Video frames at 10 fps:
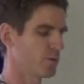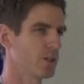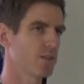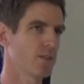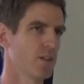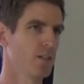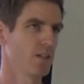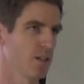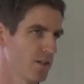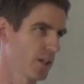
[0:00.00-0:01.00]
point
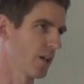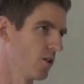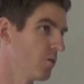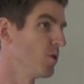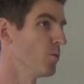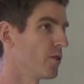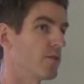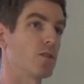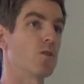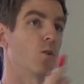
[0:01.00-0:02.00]
is again
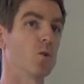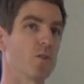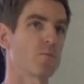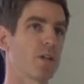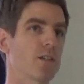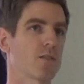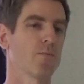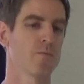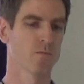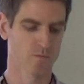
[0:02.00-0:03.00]
homeomorphic to the whole space.
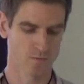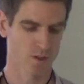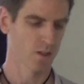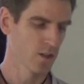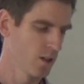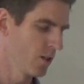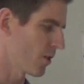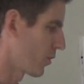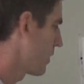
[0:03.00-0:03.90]
So the